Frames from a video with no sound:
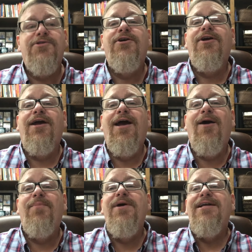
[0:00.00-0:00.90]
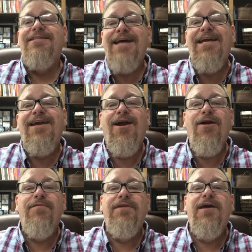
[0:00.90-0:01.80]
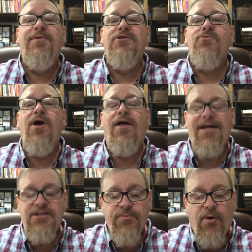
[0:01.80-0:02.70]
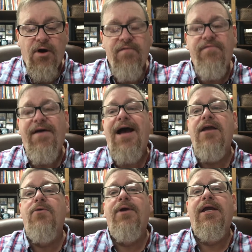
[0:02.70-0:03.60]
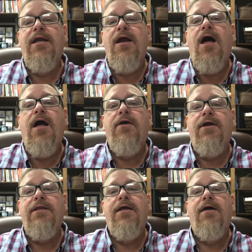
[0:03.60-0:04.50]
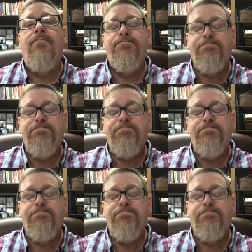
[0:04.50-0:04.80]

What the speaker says: You're going to help take care of them as well. That's a part of valuing and honoring them.